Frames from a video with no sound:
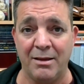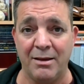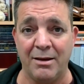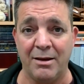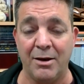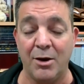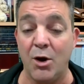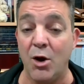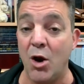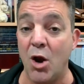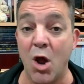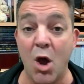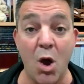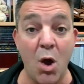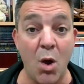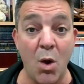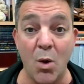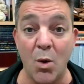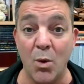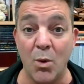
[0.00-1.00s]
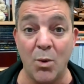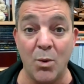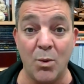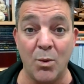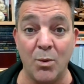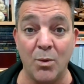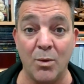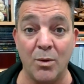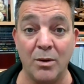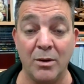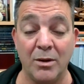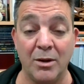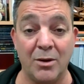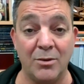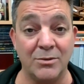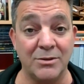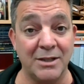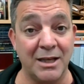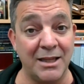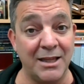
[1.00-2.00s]
No. I'll
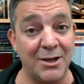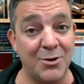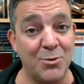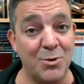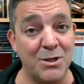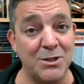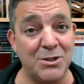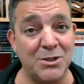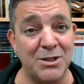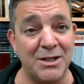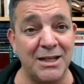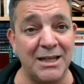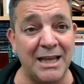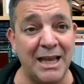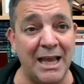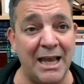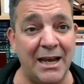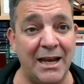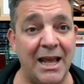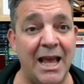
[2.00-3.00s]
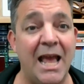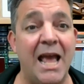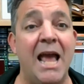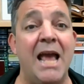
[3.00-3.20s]
say that question again.